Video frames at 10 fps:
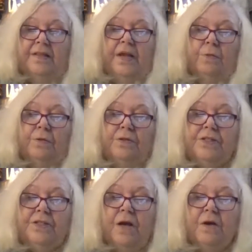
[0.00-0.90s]
They were
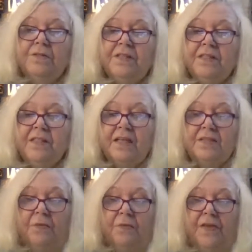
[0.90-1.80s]
so
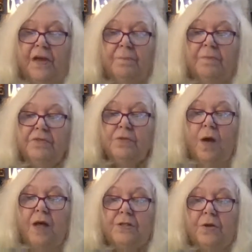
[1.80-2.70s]
successful with the help of
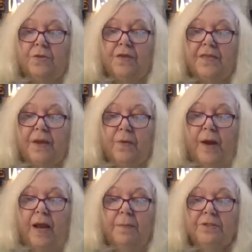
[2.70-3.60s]
Squanto that they were
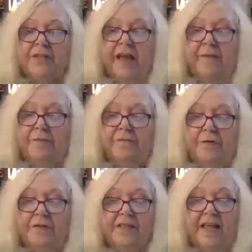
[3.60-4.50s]
able to have the
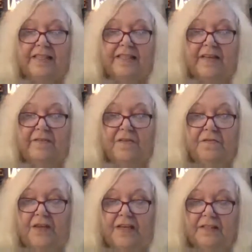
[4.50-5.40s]
first
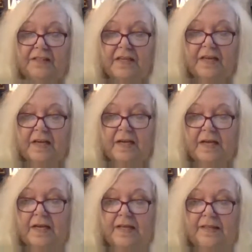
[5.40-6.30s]
Thanksgiving feast.
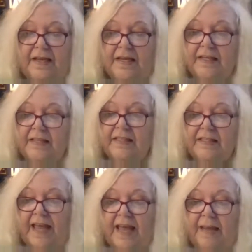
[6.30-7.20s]
The Indians
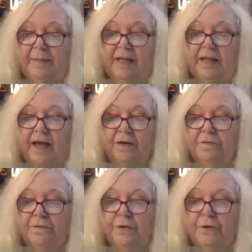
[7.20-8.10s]
came and a lot
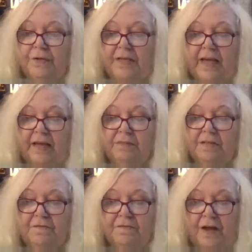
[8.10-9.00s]
of food, games,
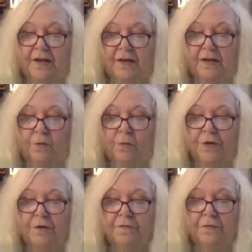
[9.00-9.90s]
and fun, and a
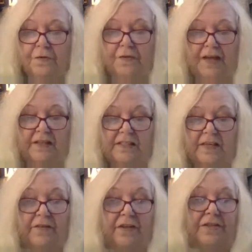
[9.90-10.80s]
wonderful
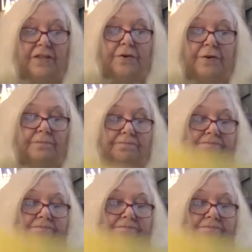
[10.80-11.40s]
Thanksgiving dinner.